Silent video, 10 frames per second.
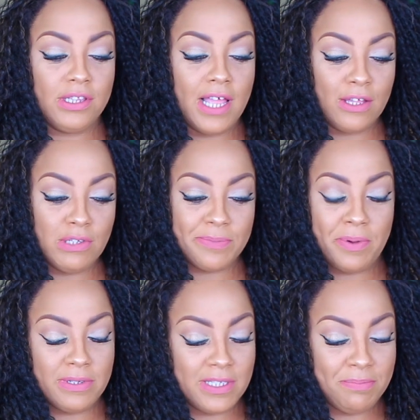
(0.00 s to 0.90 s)
look like you're
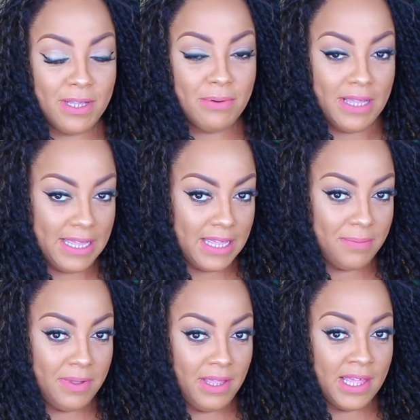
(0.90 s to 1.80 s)
supposed to be with
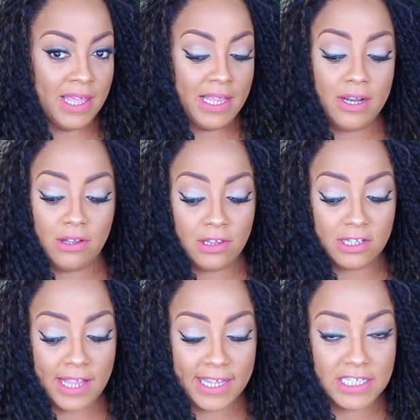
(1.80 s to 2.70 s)
him, and he don't
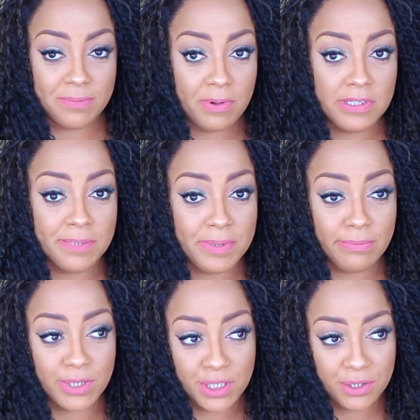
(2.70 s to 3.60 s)
look like he's supposed to
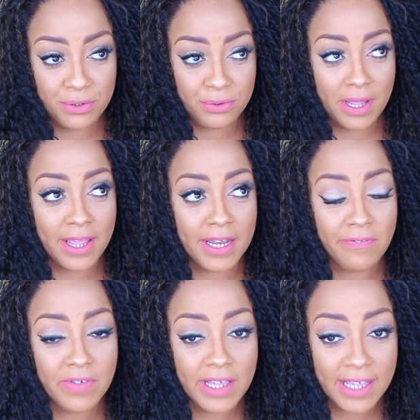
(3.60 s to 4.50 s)
be with you. And
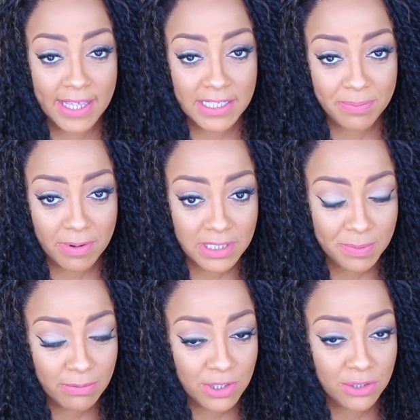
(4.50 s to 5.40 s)
if he is supposed
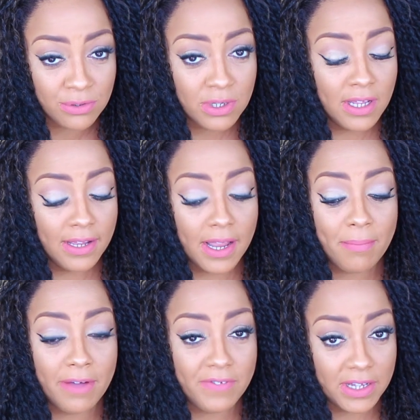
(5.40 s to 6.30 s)
to be with you,
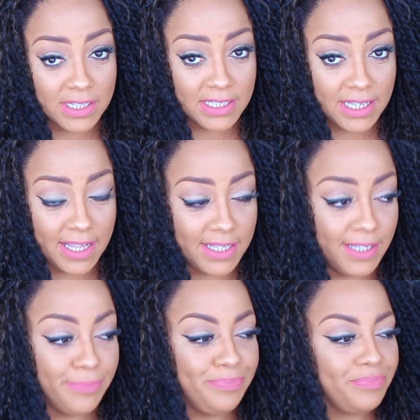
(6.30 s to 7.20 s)
that motherfucker is lucky.